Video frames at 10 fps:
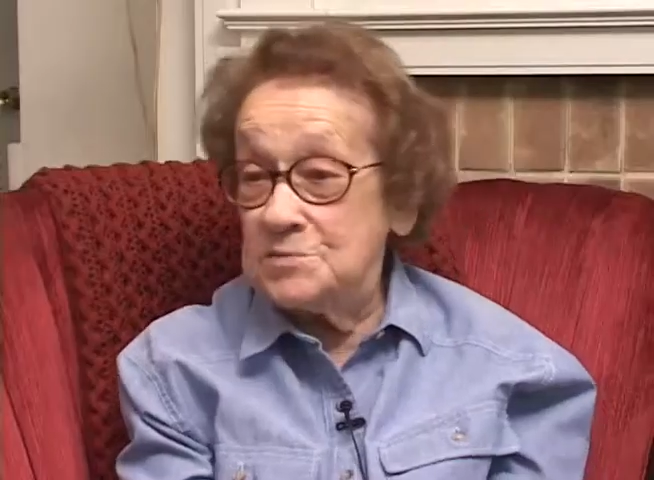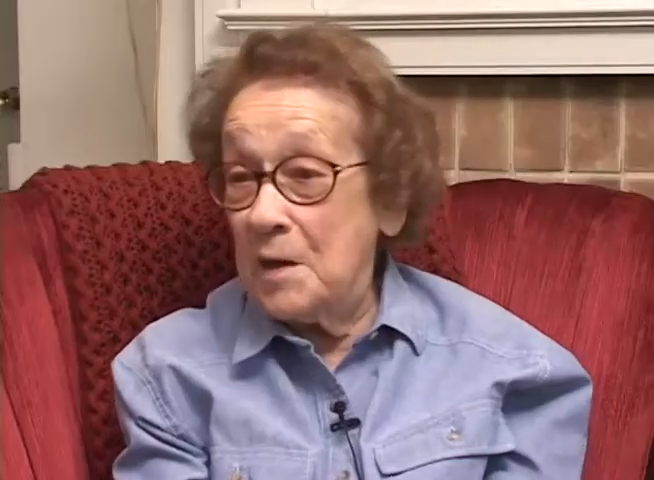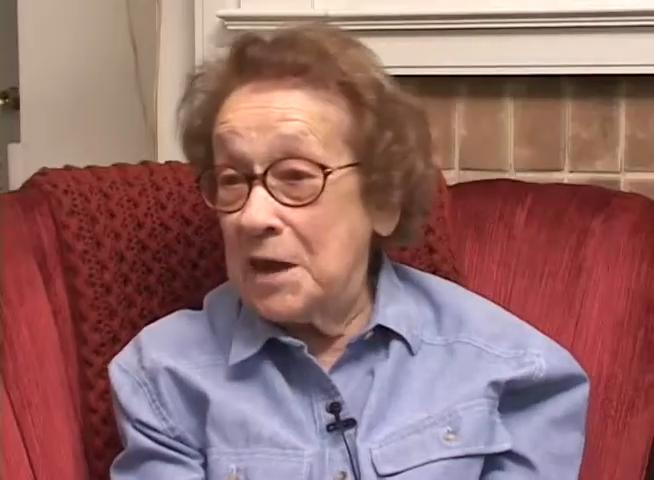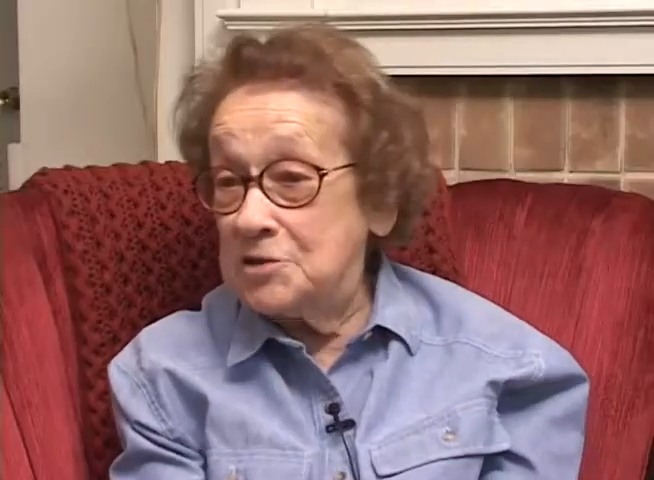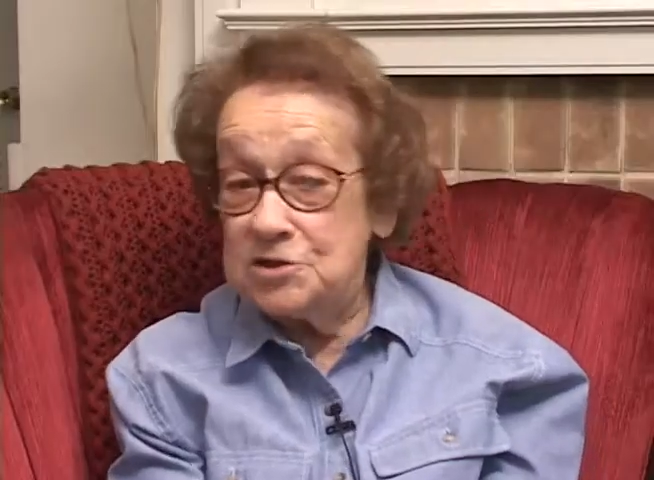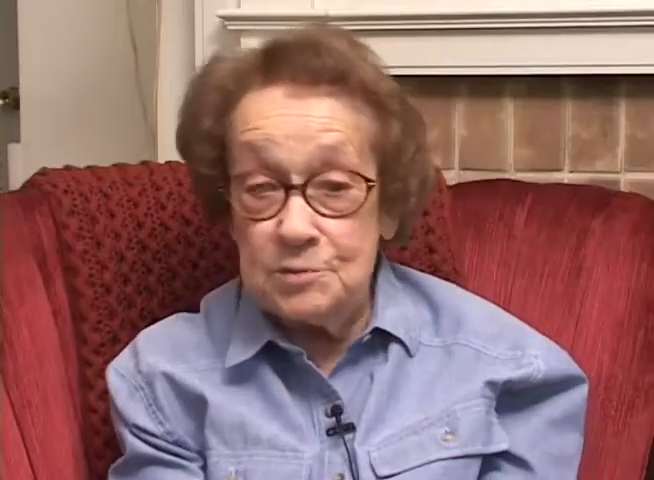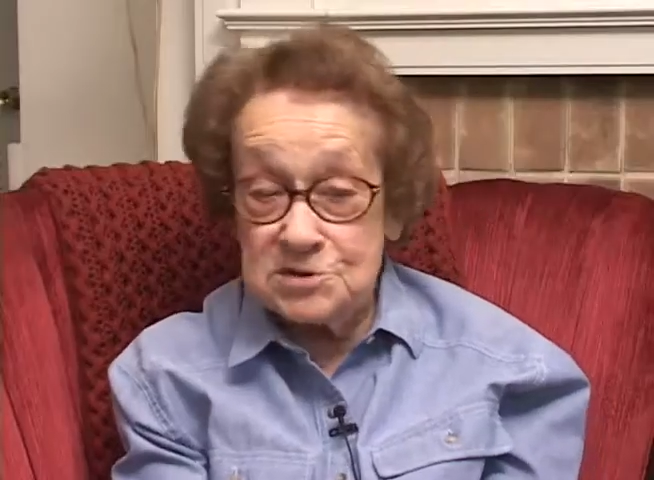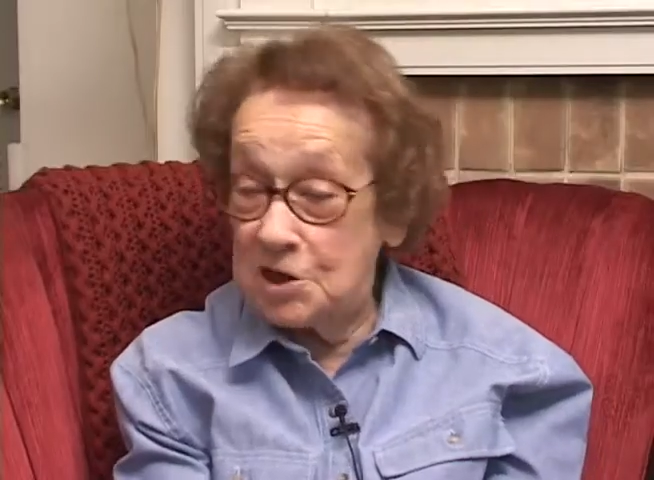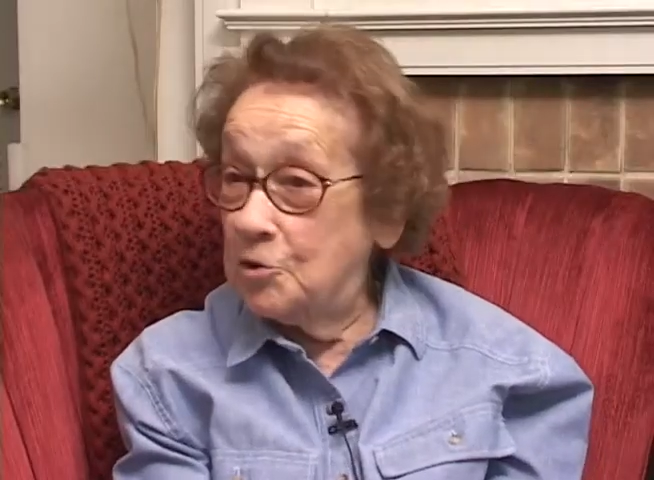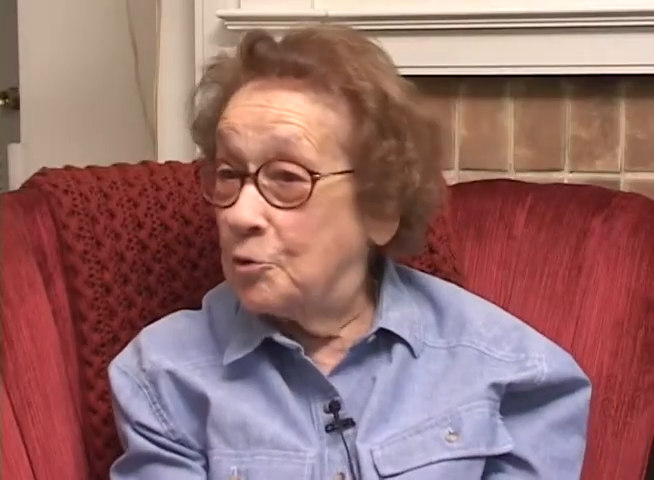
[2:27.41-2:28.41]
May, she
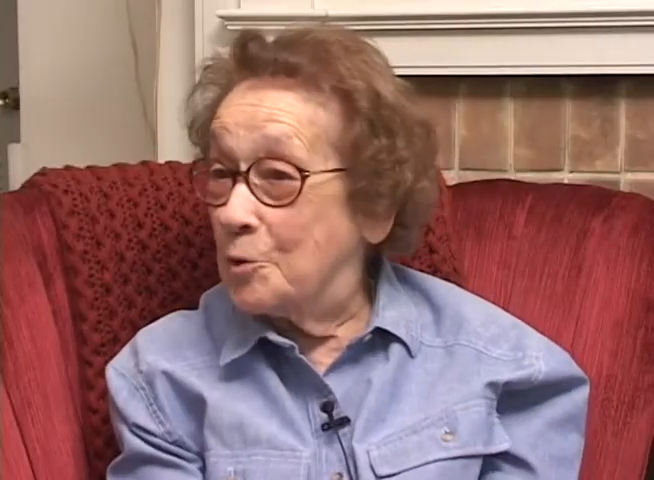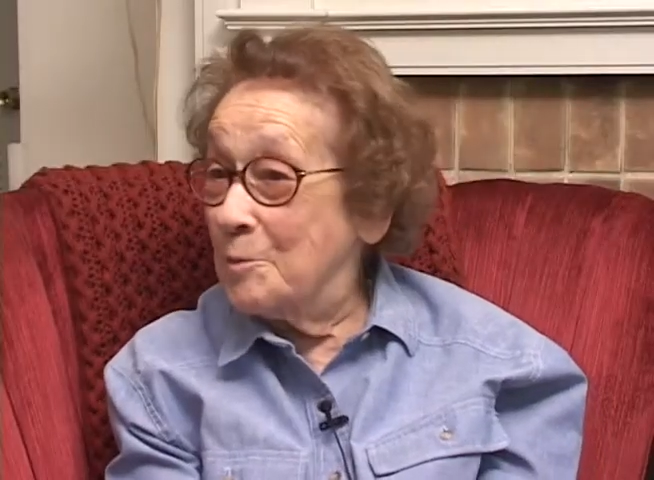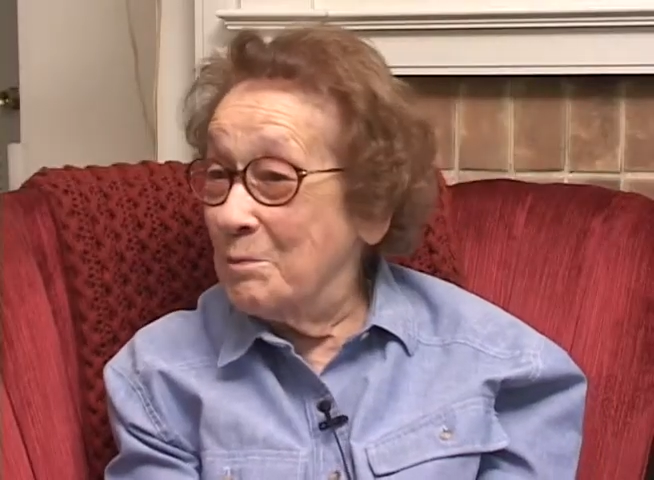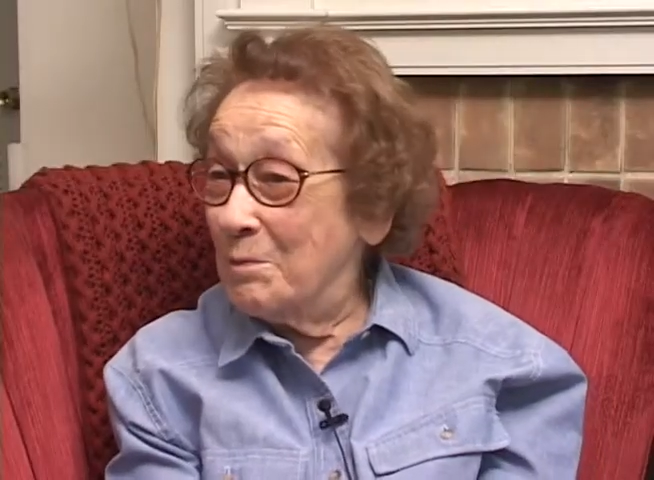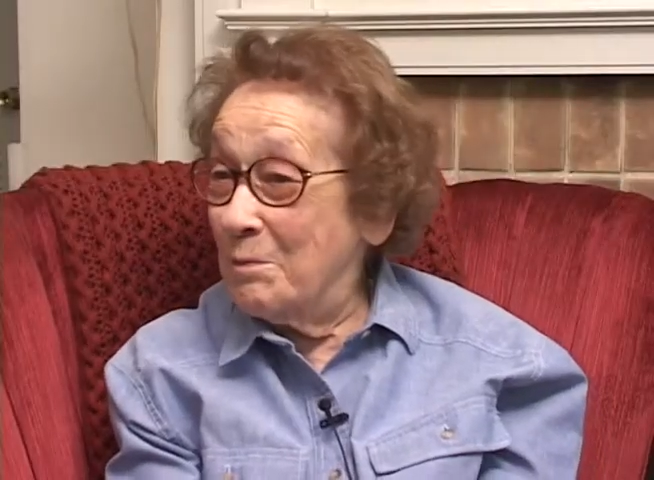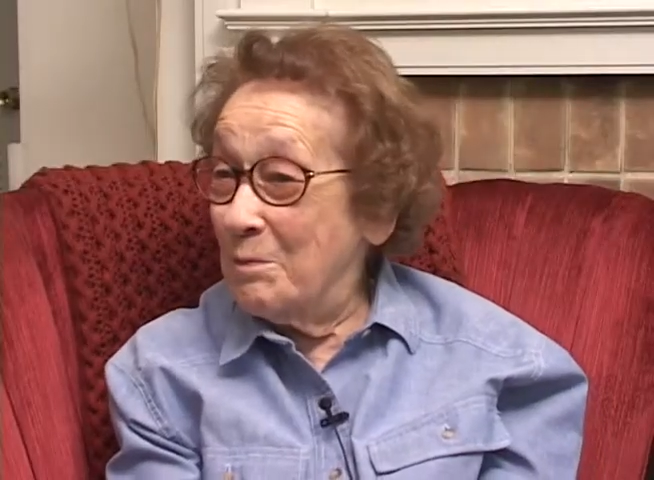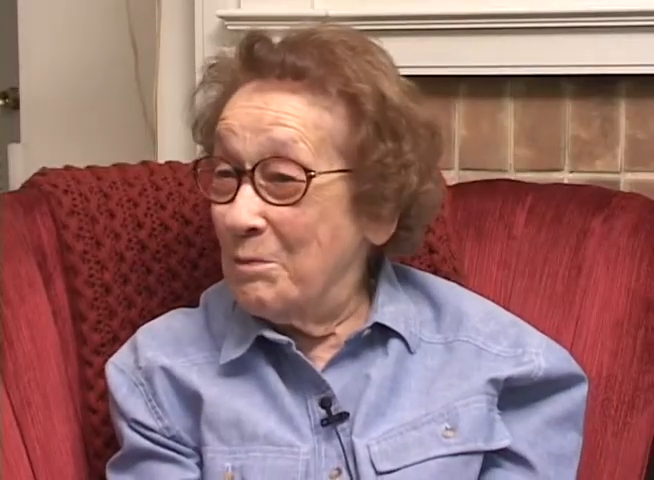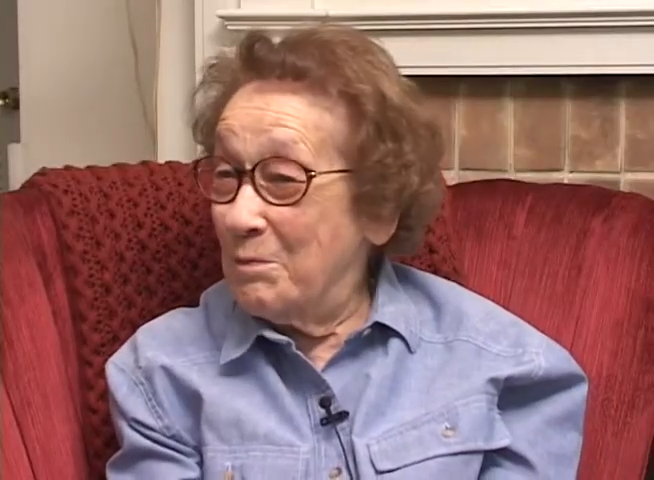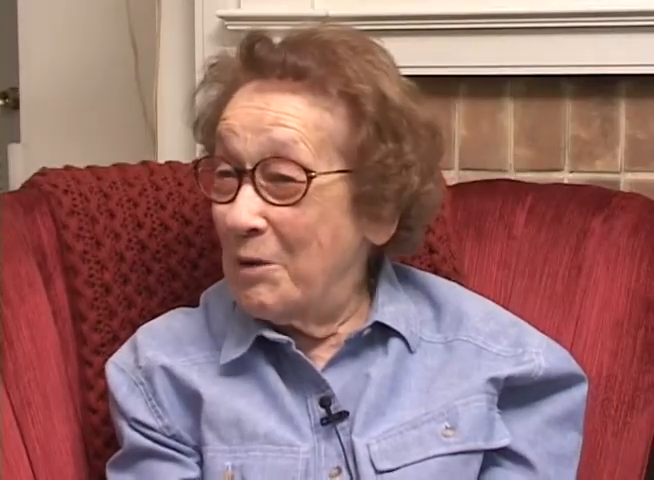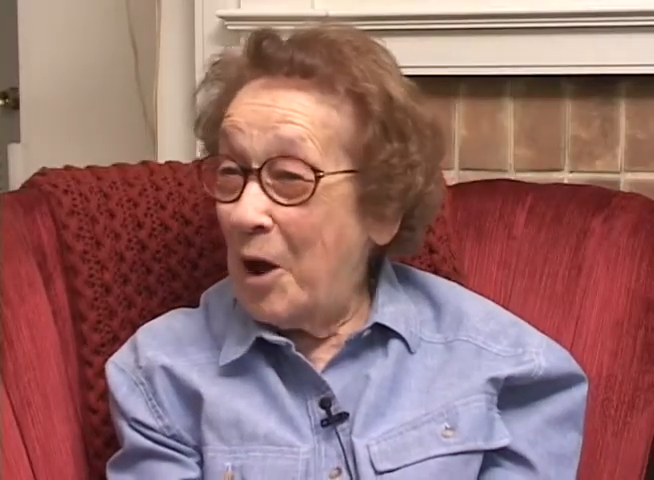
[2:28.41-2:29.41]
was here.
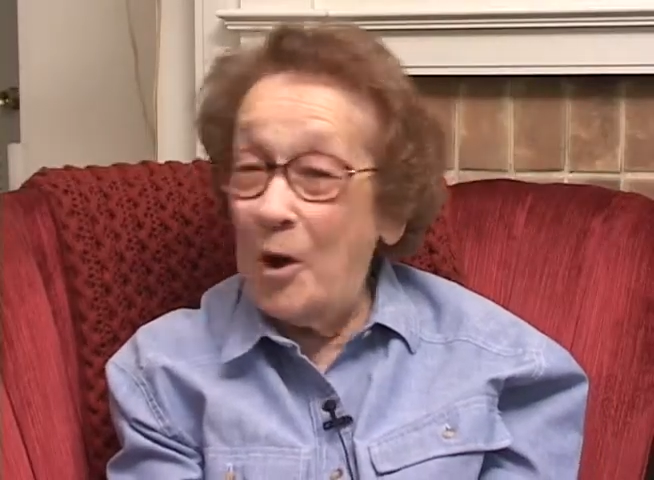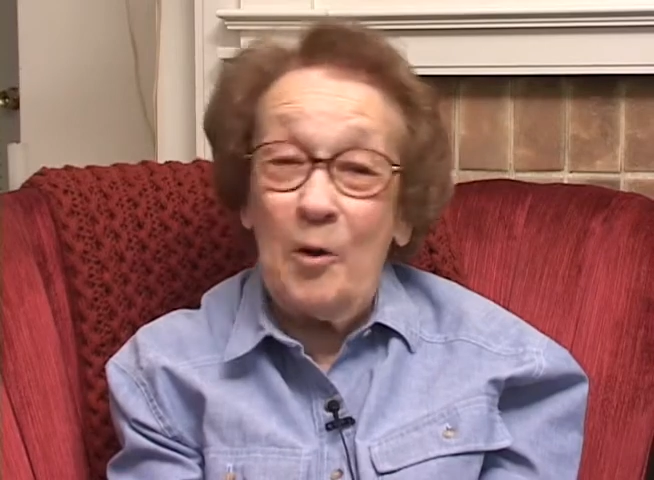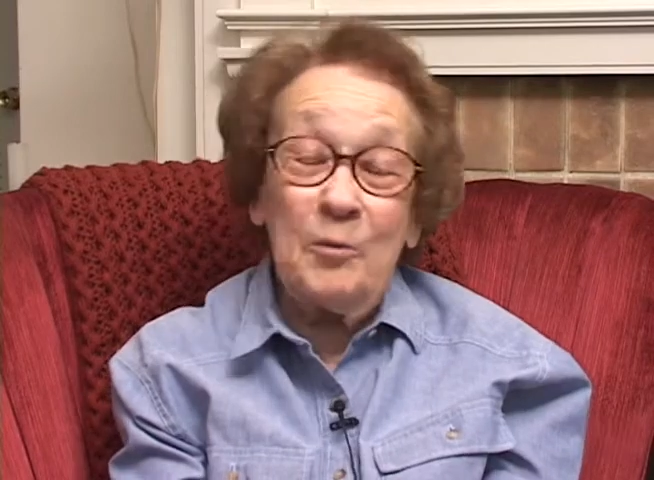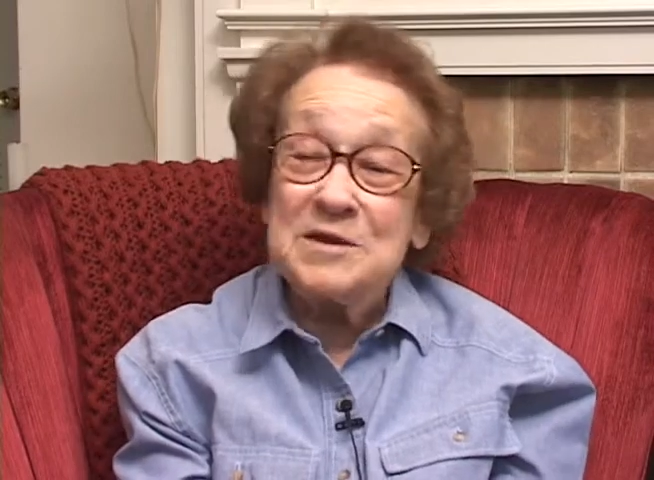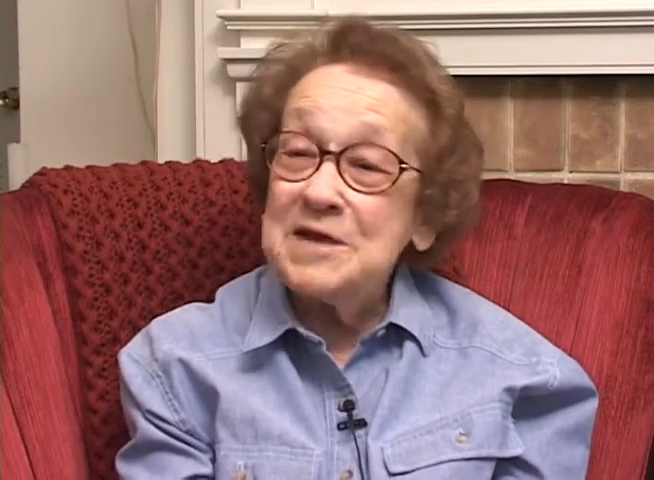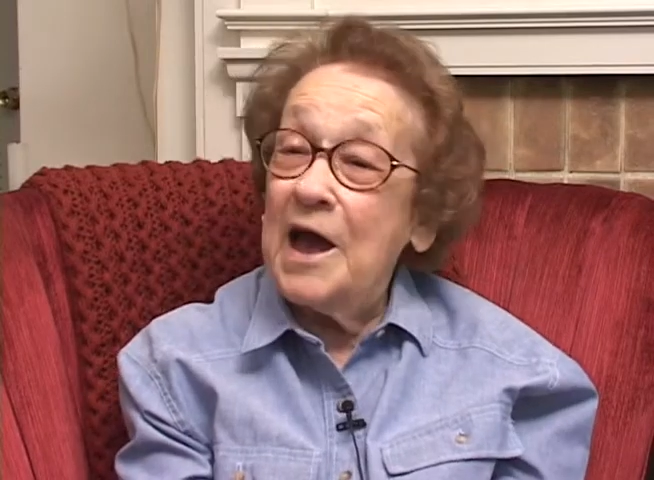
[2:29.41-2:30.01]
Always.